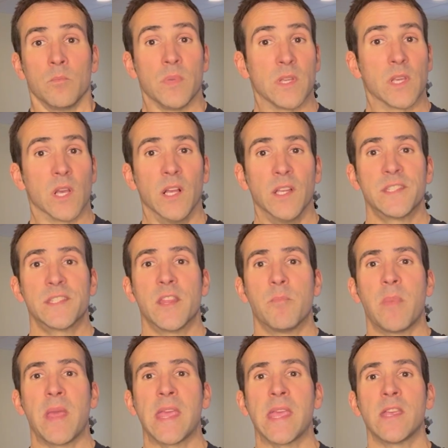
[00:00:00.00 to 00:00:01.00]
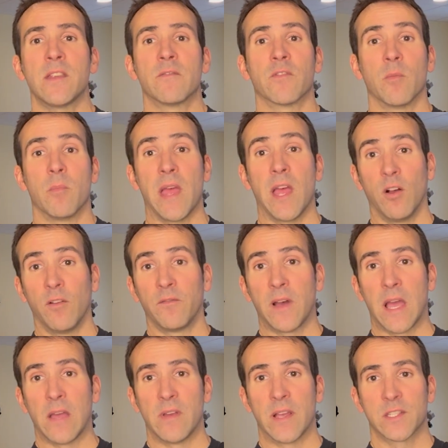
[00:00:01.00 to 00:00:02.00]
Because the pain from
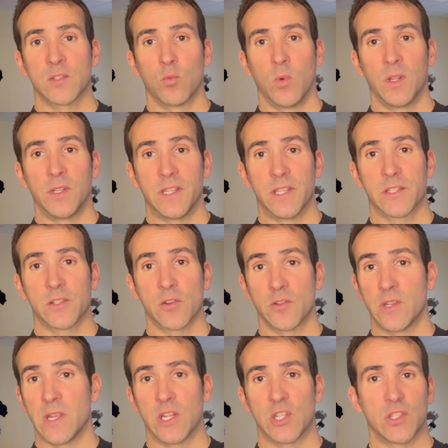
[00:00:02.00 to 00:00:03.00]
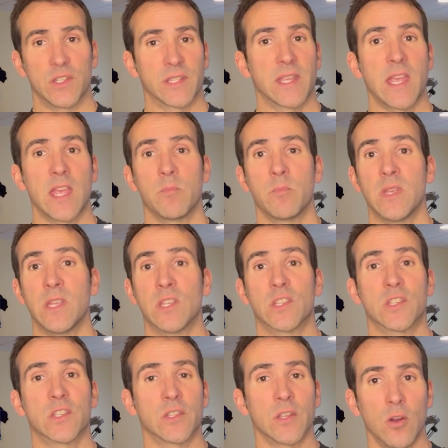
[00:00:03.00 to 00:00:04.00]
L5-S1 disc herniations can be
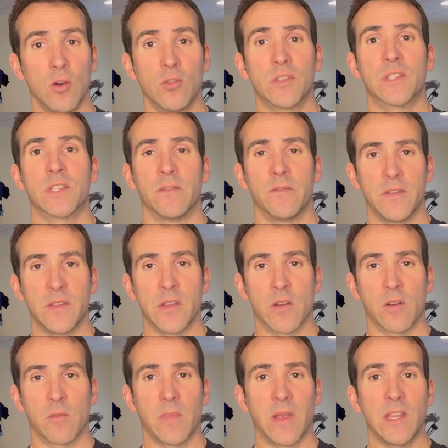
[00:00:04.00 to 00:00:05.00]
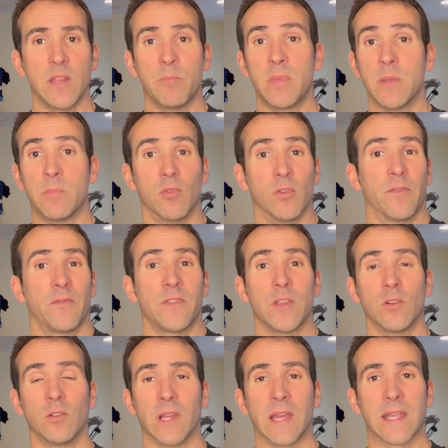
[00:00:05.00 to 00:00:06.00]
so severe, many people
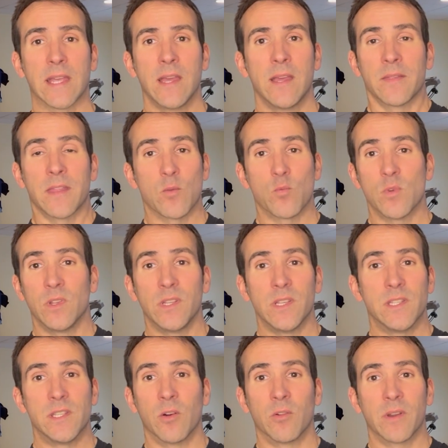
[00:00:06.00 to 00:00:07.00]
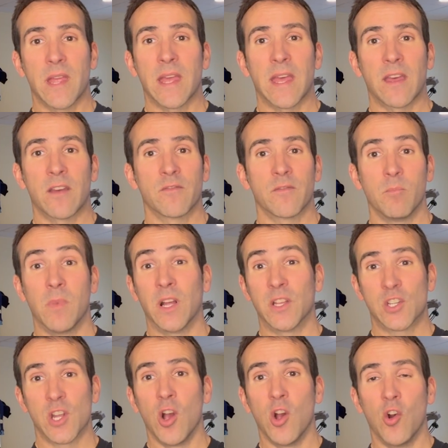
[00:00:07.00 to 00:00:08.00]
feel like they really don't have
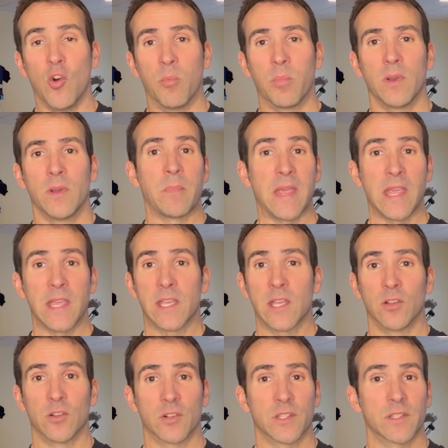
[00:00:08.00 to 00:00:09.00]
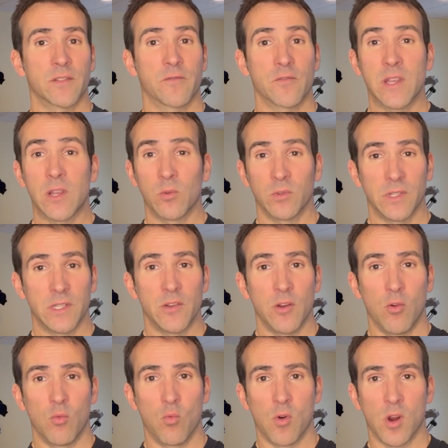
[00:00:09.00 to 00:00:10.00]
much hope. Painkillers frequently
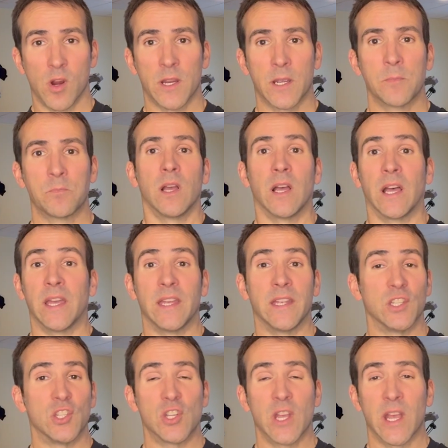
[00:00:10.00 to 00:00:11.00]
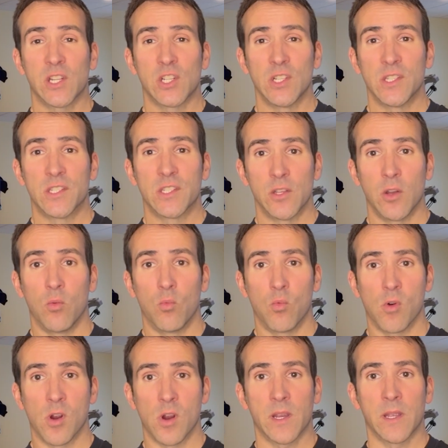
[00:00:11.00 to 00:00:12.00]
don't work. Injections don't
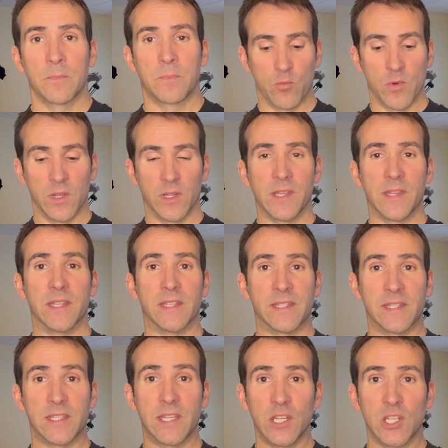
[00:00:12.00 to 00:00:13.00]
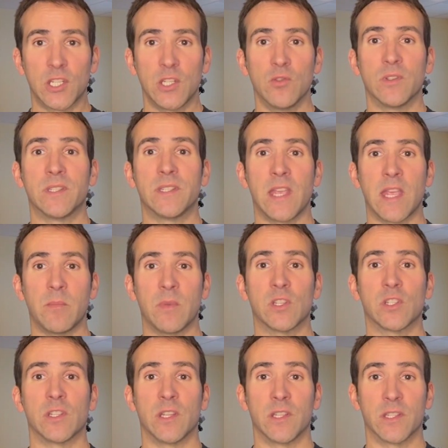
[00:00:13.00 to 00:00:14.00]
work. Really, the tissue's
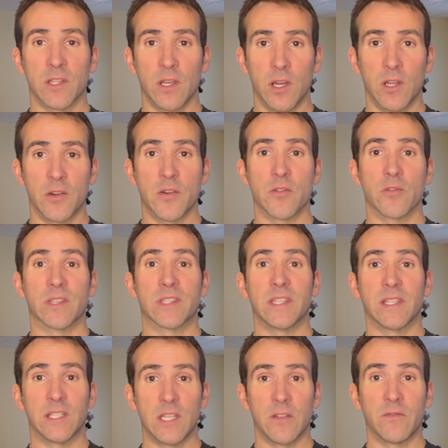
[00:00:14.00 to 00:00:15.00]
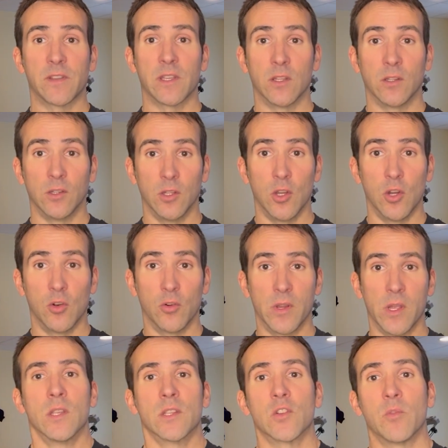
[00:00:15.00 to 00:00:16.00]
damaged and it's under a significant load.
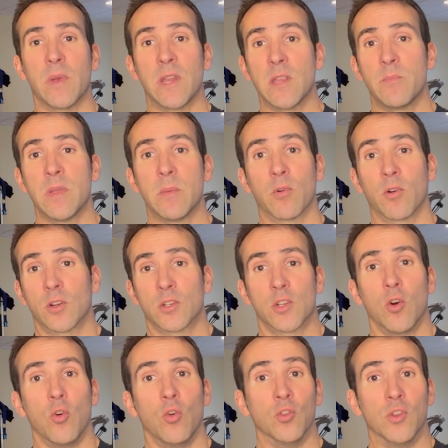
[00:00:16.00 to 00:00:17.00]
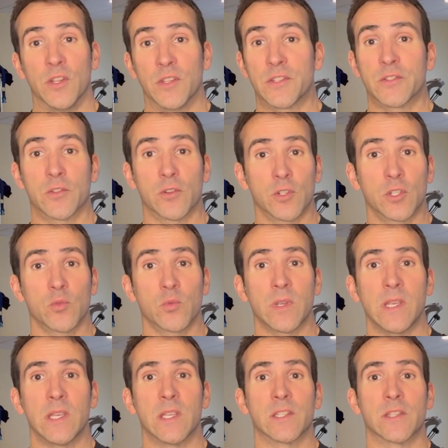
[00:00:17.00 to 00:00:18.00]
So many people are told that surgery
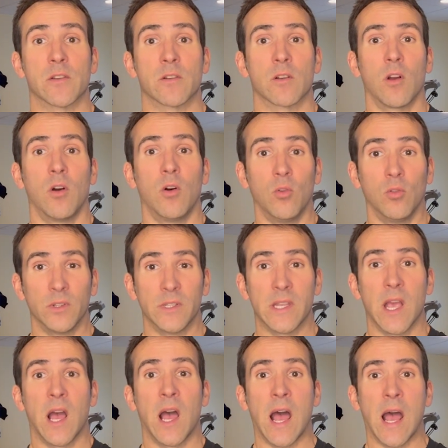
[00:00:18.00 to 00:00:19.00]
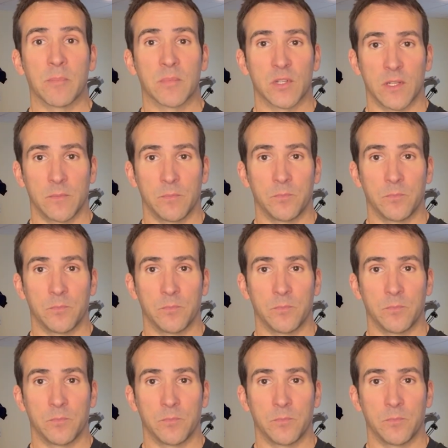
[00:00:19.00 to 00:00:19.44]
is their only option.